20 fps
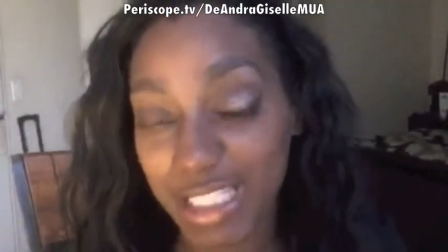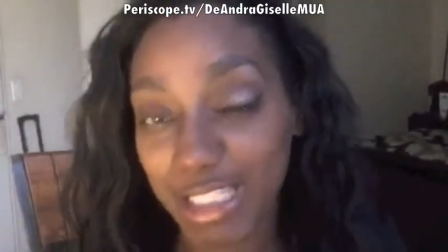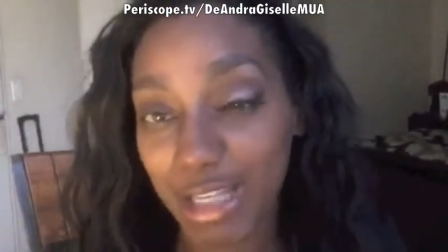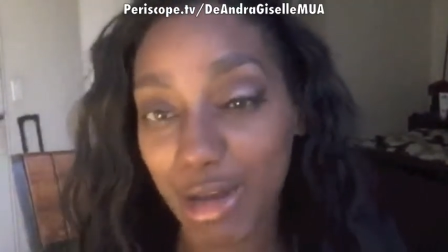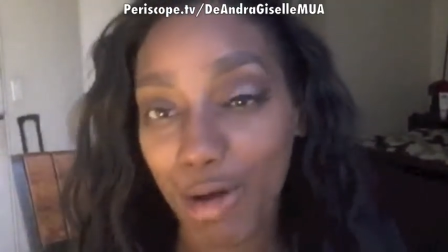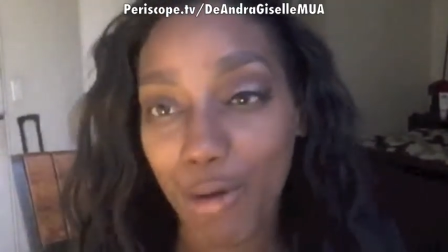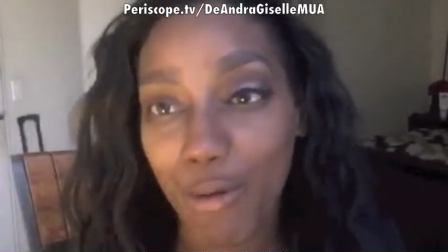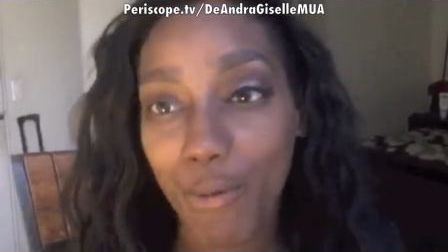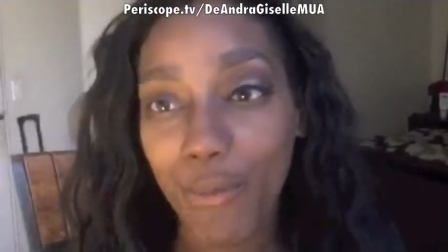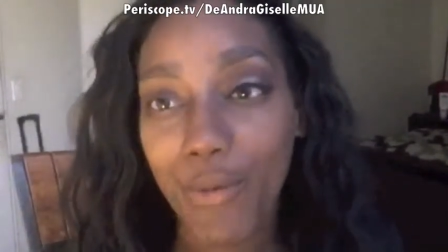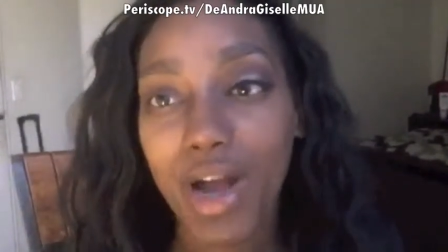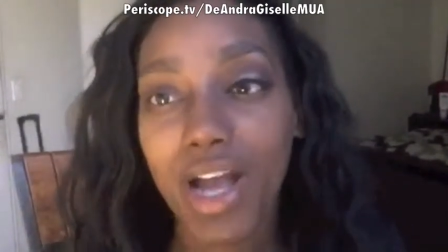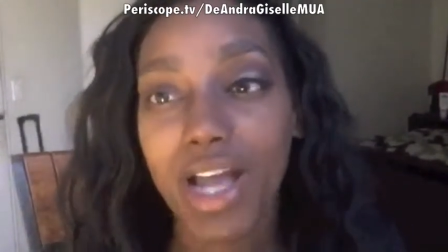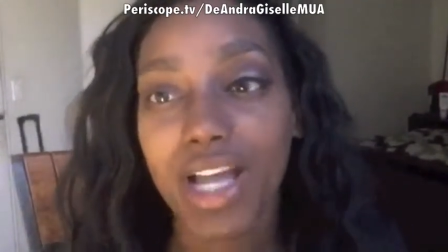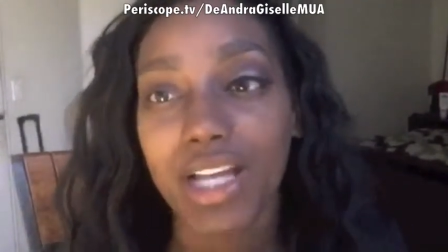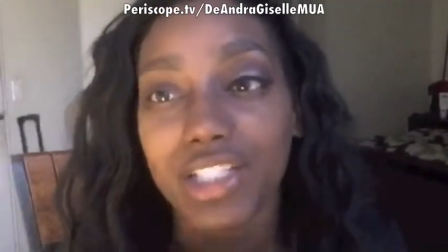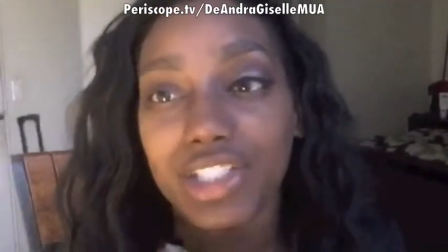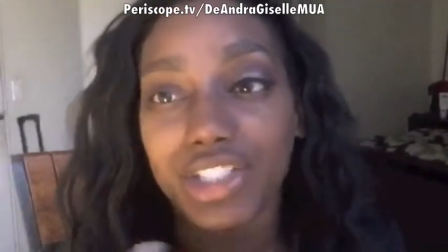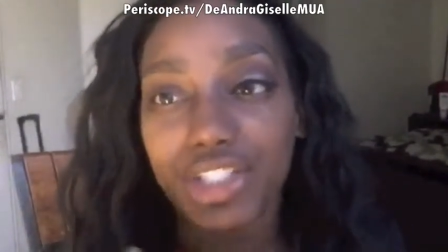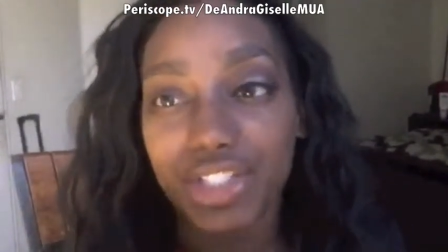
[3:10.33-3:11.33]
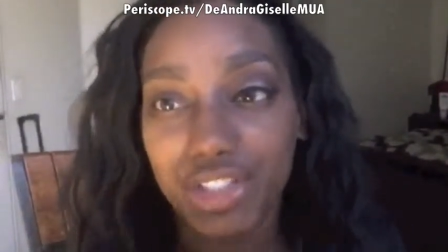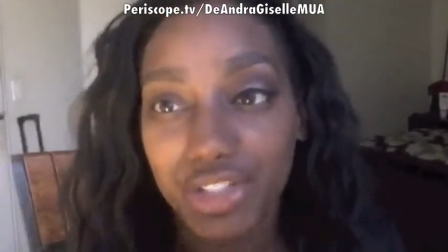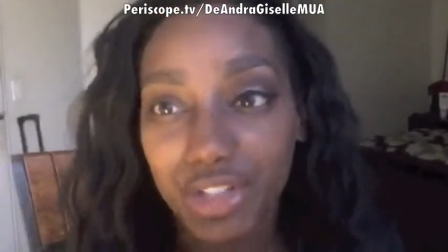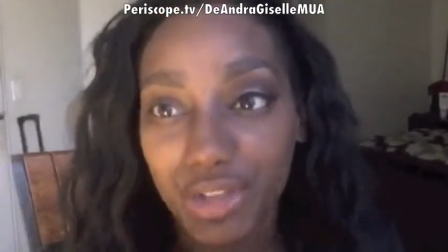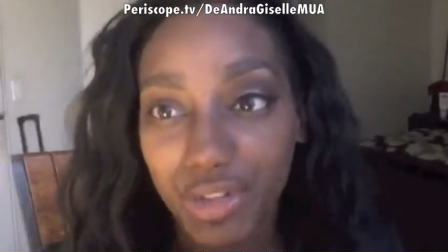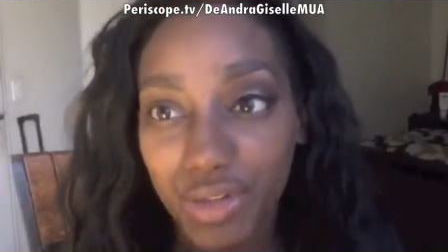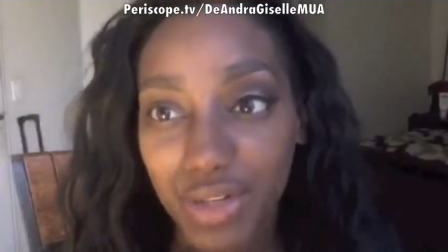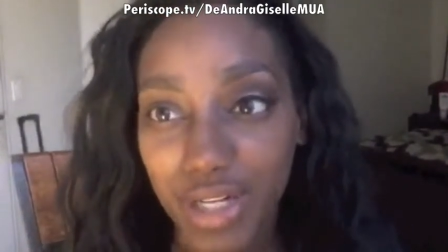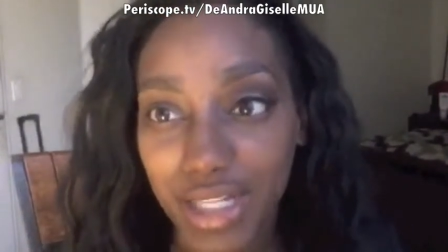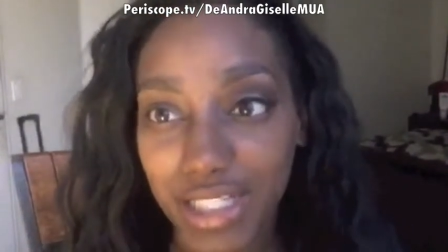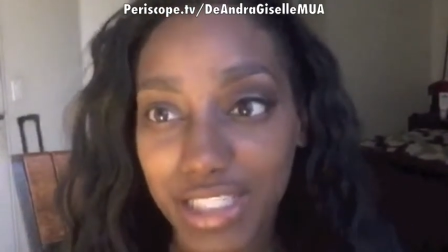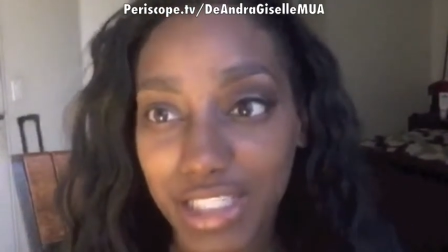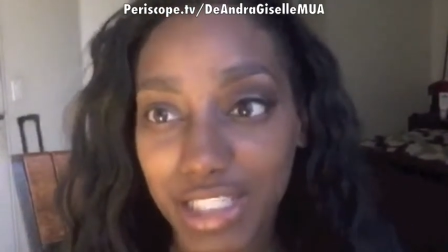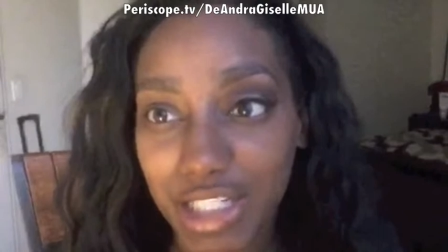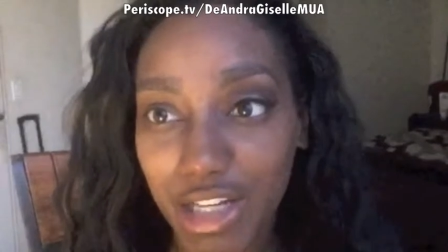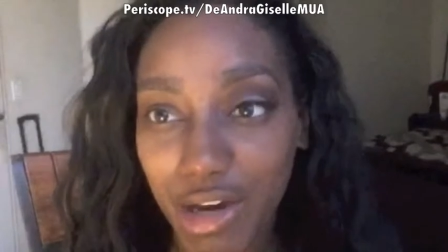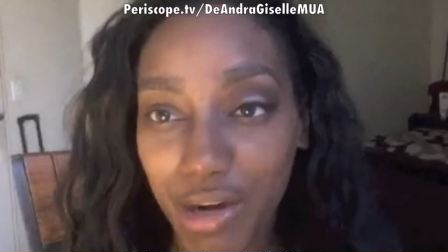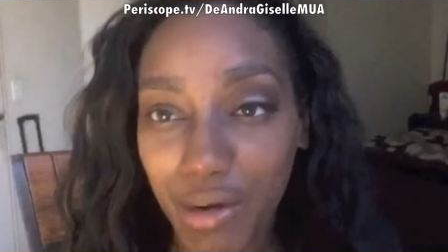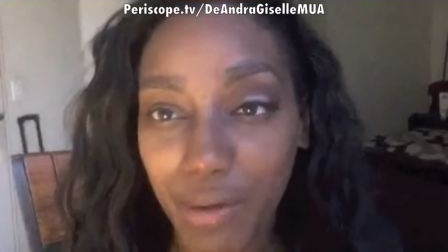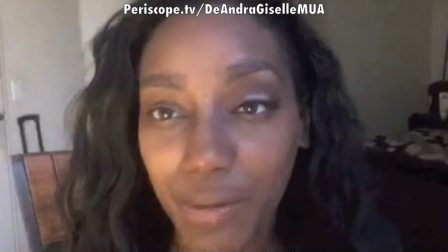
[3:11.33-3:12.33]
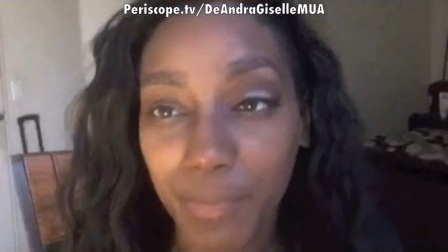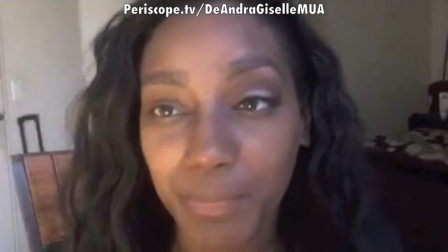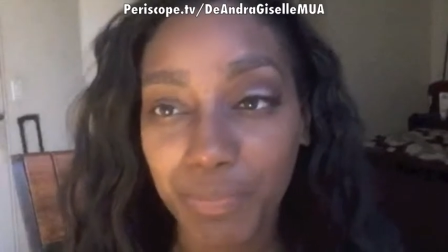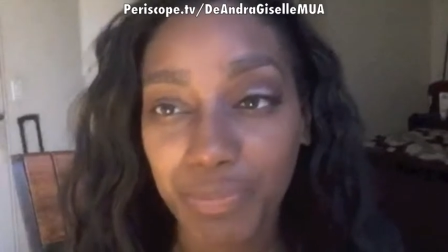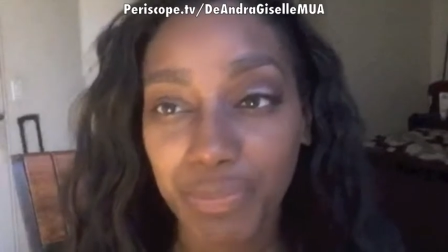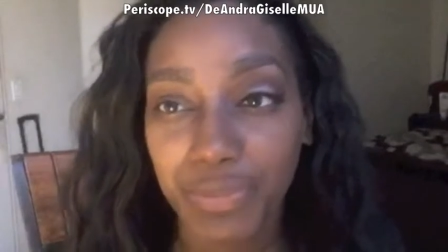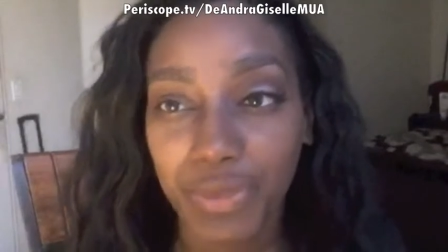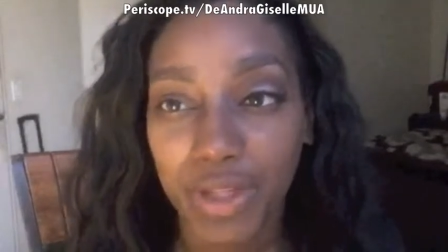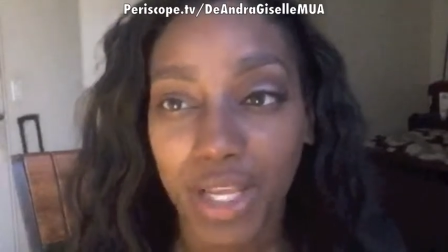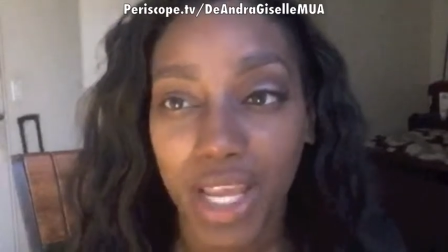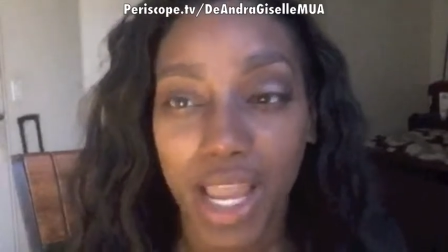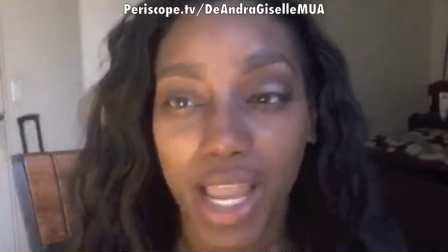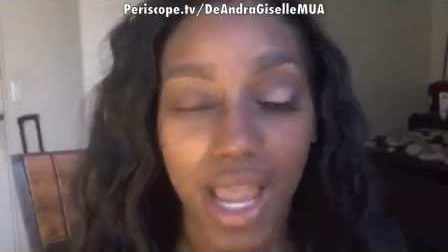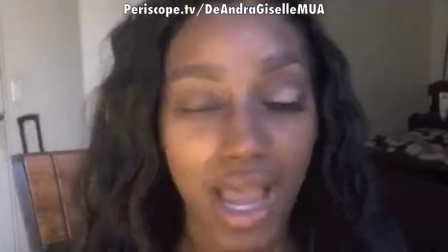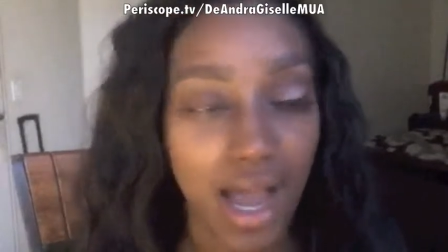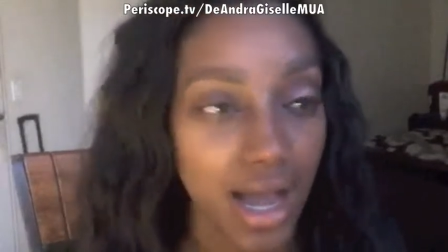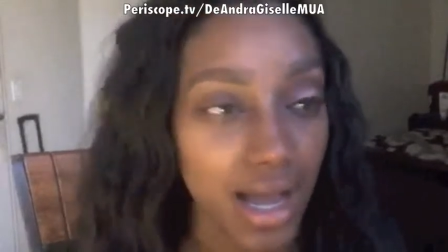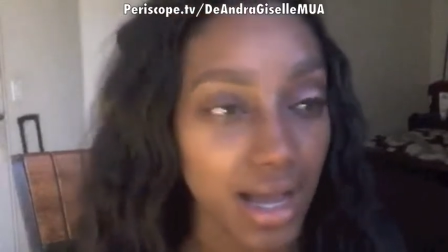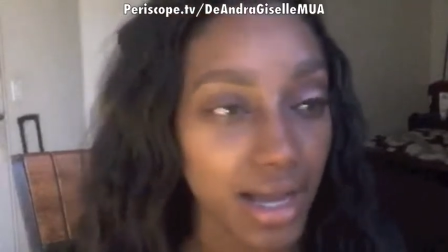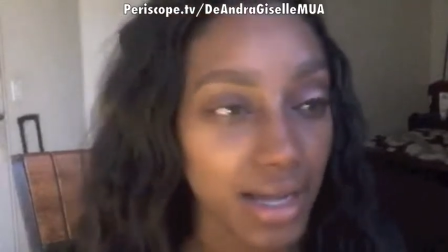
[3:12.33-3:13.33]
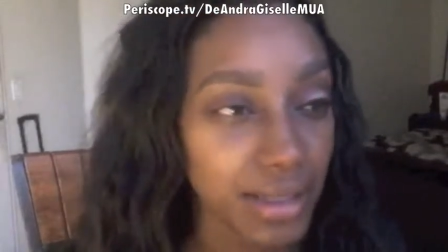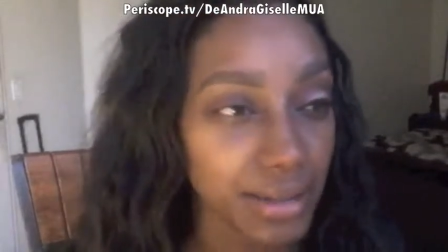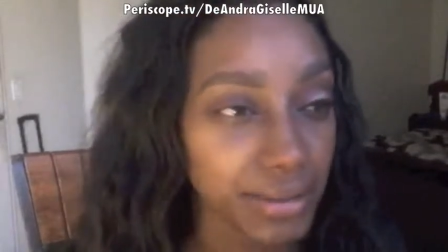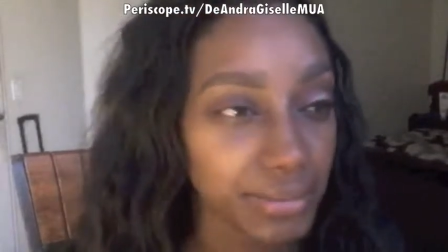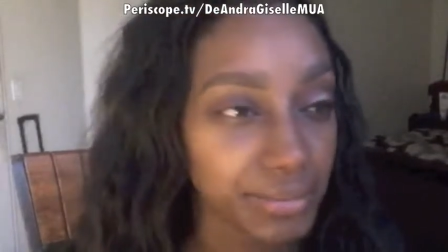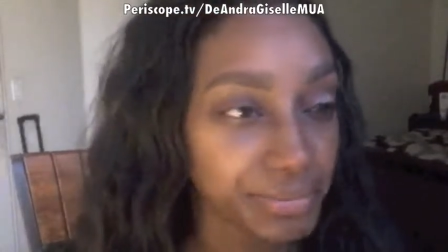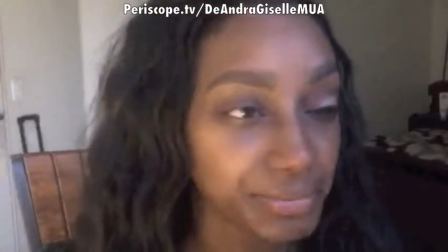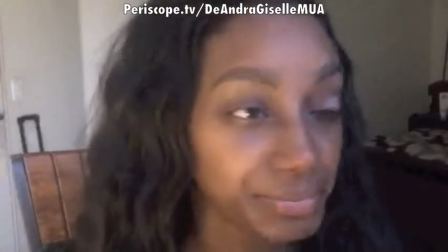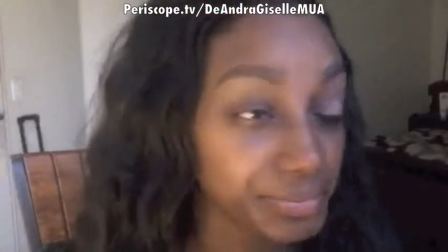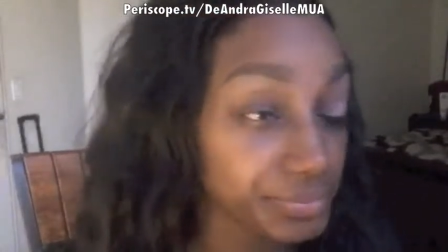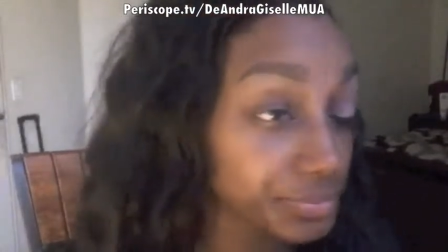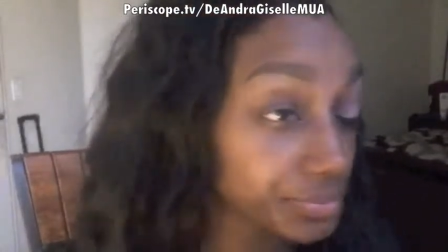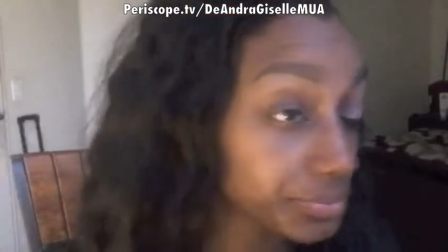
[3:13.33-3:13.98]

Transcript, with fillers: So just so you guys know, um,